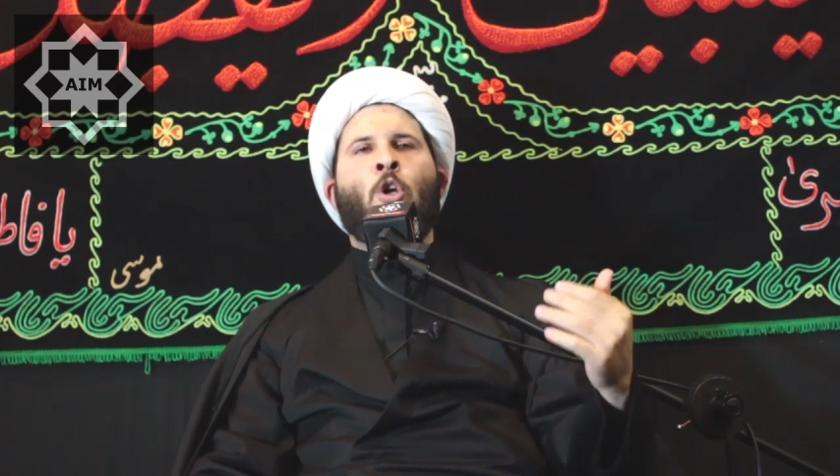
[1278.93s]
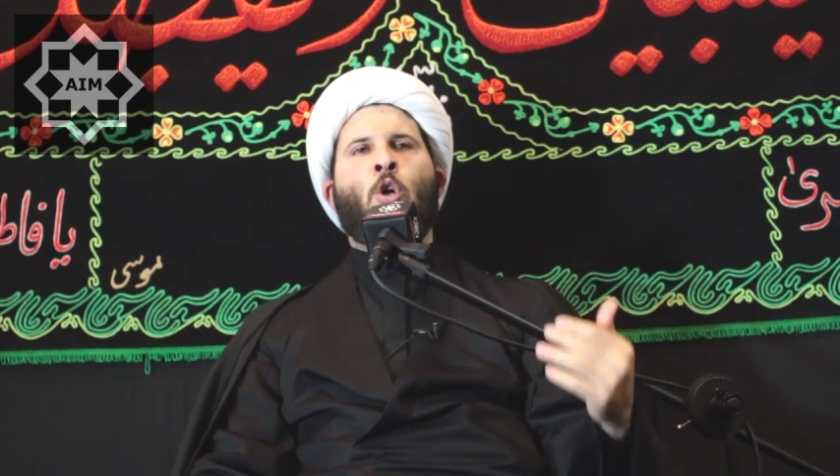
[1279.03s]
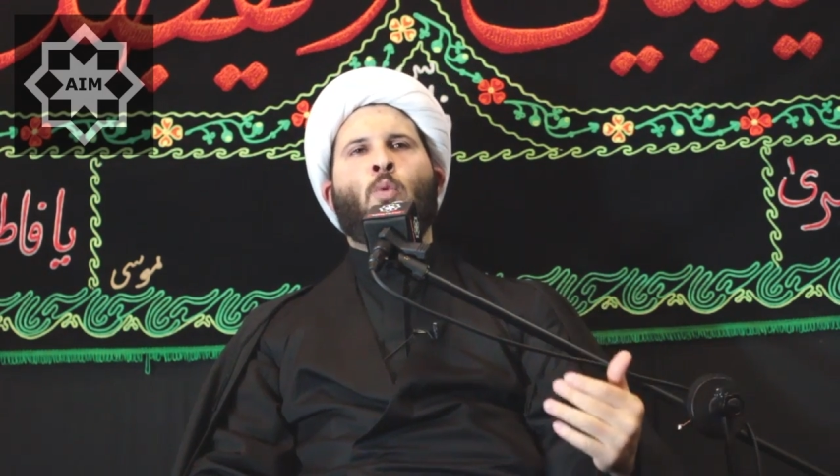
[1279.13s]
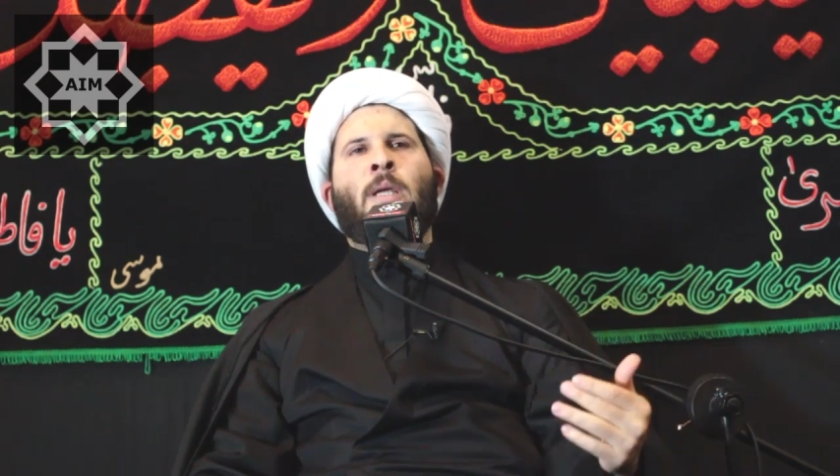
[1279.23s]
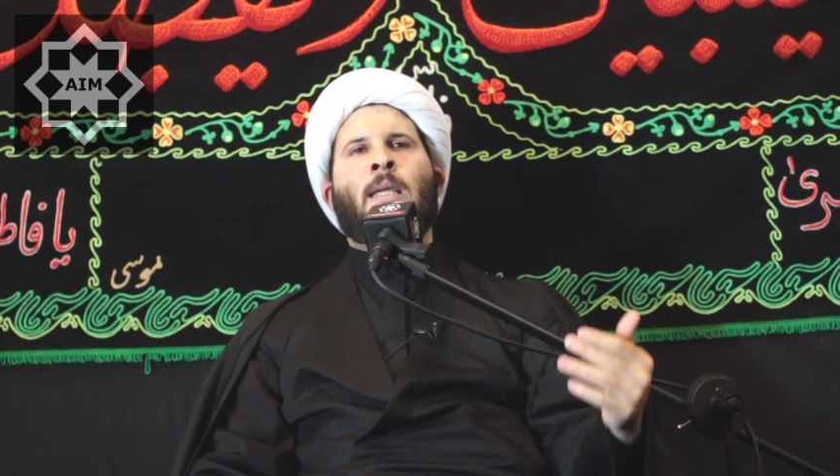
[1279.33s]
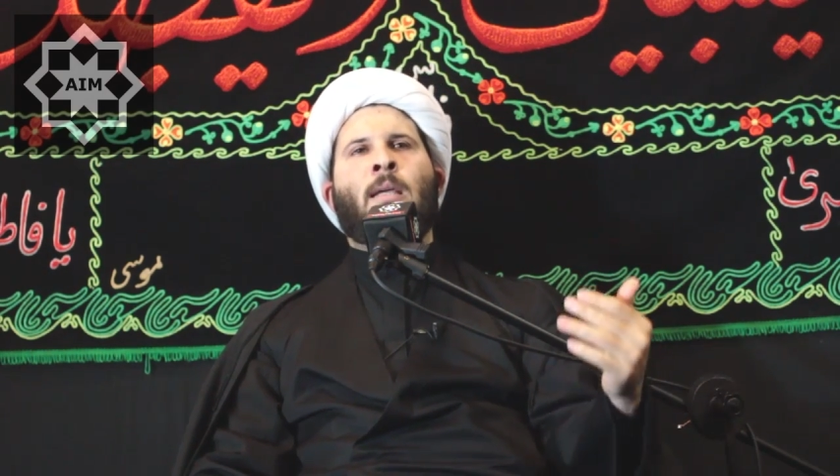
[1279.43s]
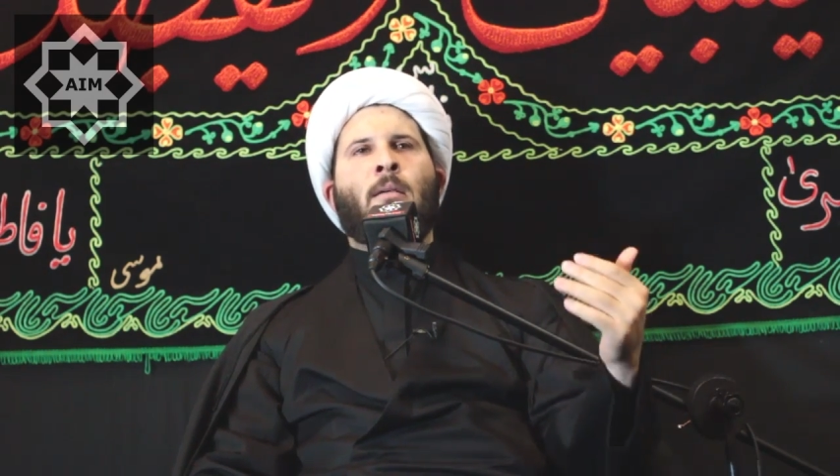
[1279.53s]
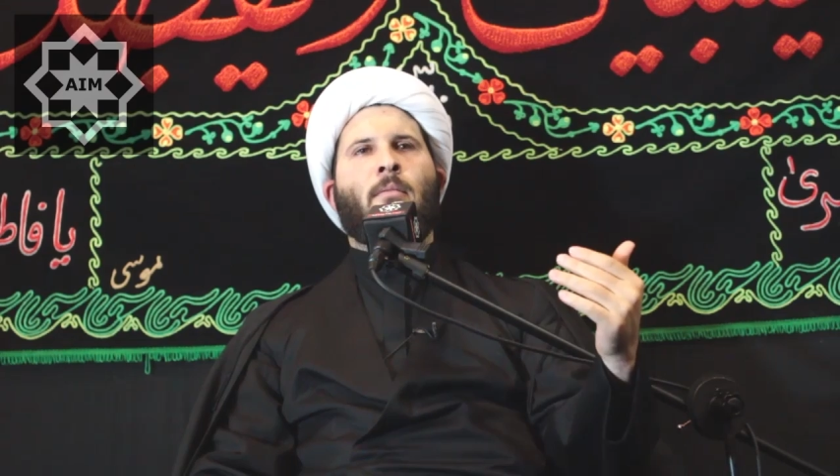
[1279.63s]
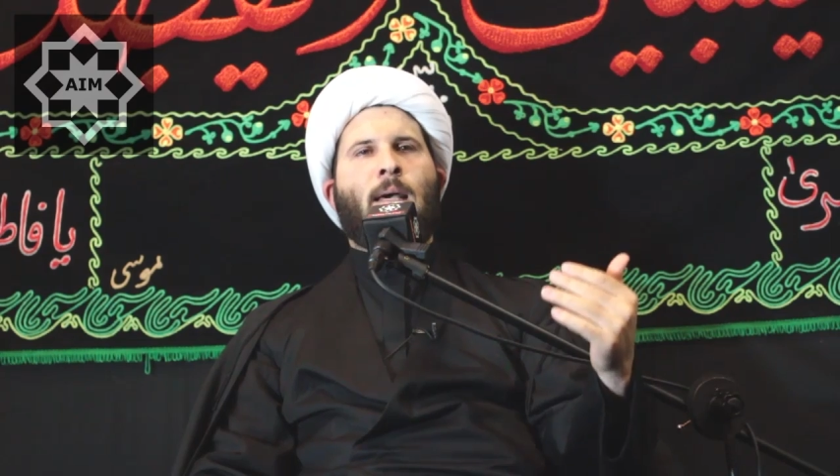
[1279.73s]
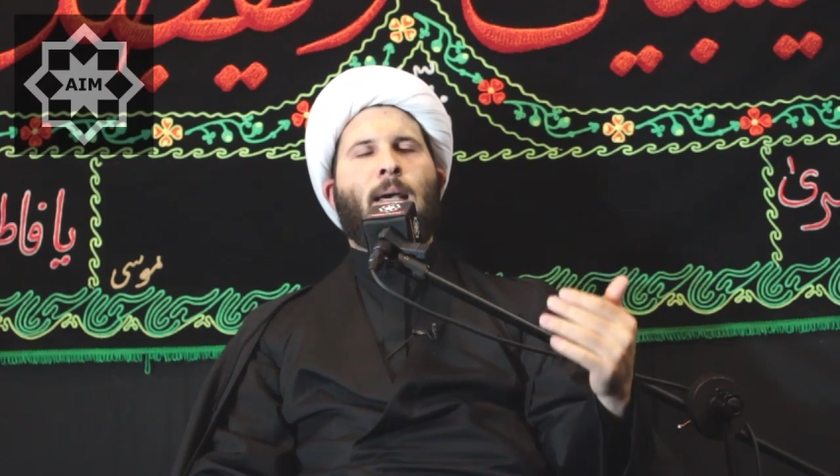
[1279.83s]

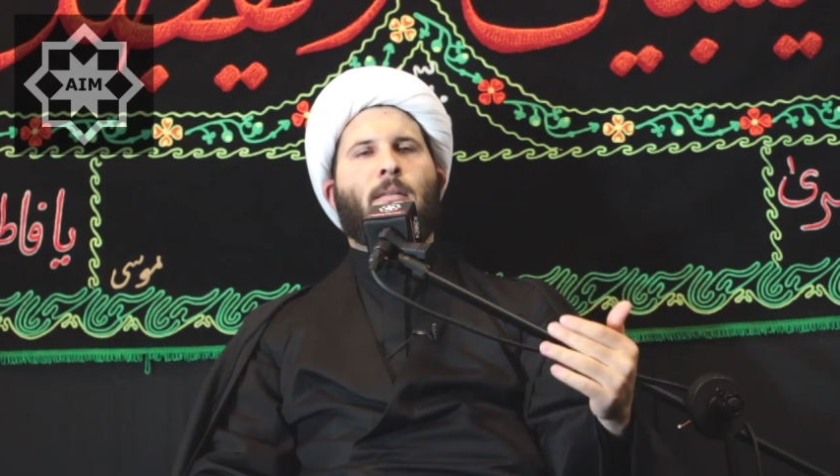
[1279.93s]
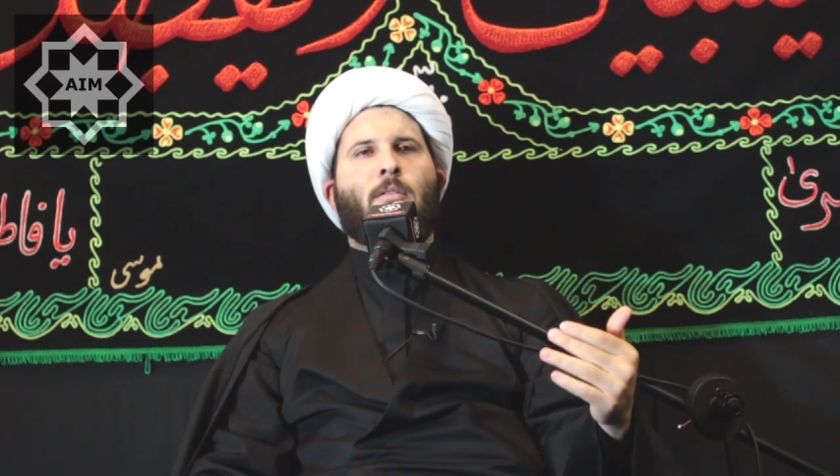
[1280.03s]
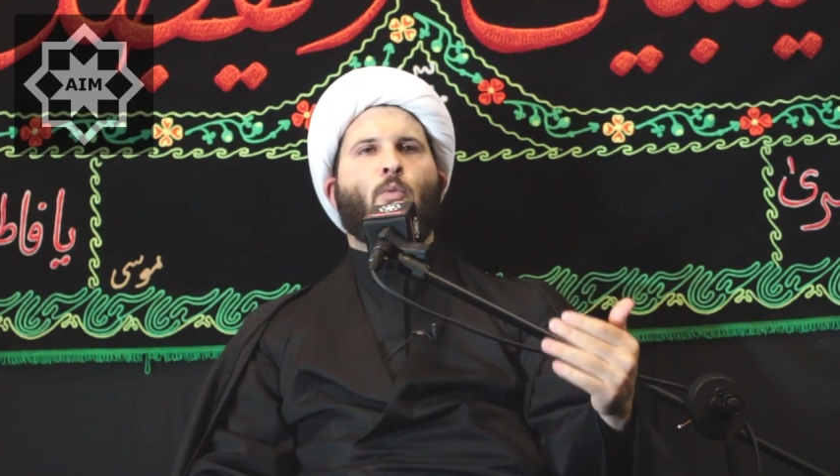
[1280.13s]
knowing that